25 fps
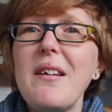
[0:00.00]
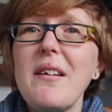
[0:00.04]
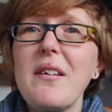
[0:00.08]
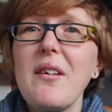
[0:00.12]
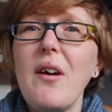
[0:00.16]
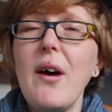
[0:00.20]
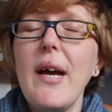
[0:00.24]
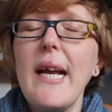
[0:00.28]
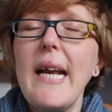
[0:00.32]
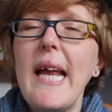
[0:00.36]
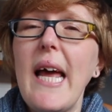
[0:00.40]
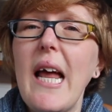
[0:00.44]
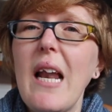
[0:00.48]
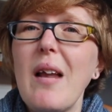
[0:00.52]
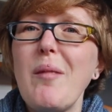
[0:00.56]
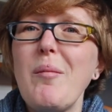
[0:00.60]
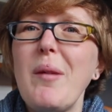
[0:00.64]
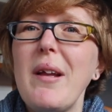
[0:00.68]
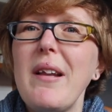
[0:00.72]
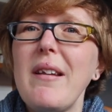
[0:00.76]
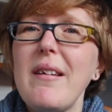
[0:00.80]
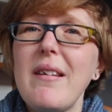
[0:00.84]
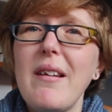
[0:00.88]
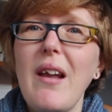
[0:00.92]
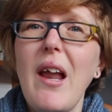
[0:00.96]
design
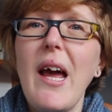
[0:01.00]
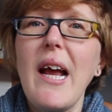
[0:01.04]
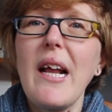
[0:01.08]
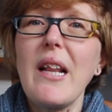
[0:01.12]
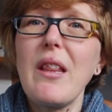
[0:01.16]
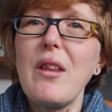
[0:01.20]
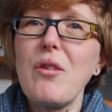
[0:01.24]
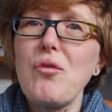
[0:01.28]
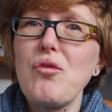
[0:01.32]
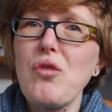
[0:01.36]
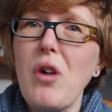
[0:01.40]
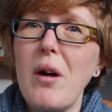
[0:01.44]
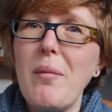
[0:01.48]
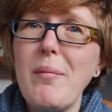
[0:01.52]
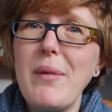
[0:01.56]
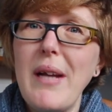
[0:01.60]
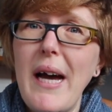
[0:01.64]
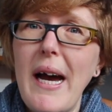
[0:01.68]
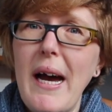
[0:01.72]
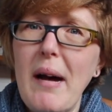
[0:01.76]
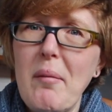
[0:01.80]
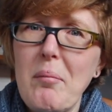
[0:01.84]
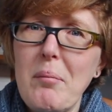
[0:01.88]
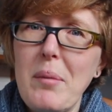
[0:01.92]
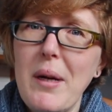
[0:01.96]
elements like the dropped
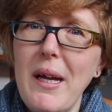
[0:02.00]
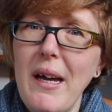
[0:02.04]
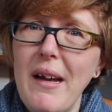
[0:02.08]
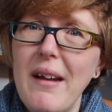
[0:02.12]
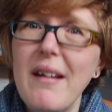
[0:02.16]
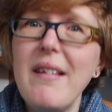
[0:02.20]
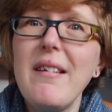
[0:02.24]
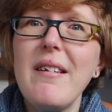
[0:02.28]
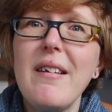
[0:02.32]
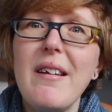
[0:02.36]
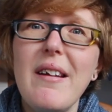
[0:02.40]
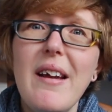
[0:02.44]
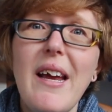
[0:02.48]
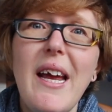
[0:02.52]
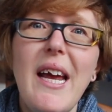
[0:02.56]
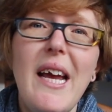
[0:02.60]
armpit